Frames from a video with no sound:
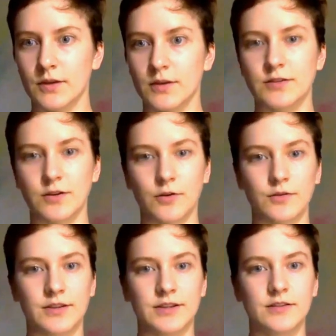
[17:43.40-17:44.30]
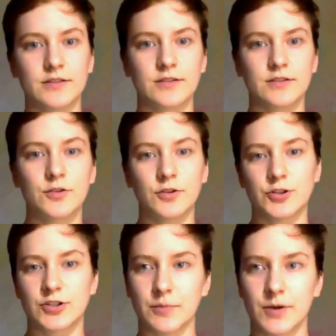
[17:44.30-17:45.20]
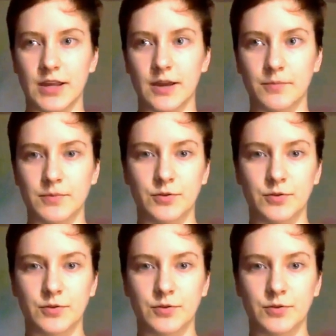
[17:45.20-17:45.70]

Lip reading: So New Culture Summer Camp